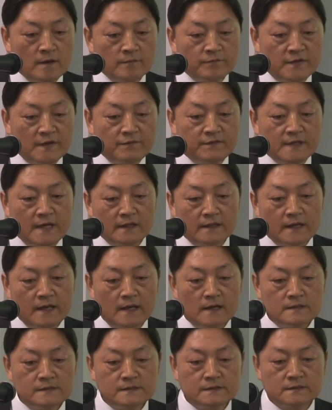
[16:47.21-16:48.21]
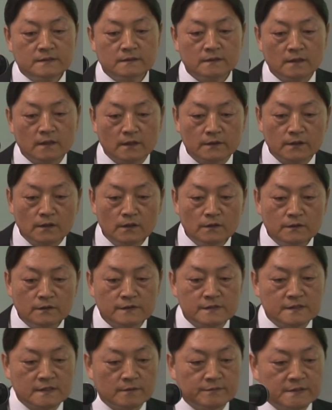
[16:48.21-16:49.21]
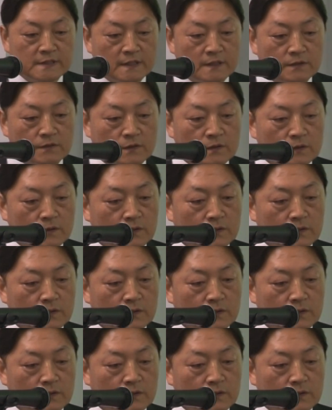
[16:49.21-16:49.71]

58 healthy adult subjects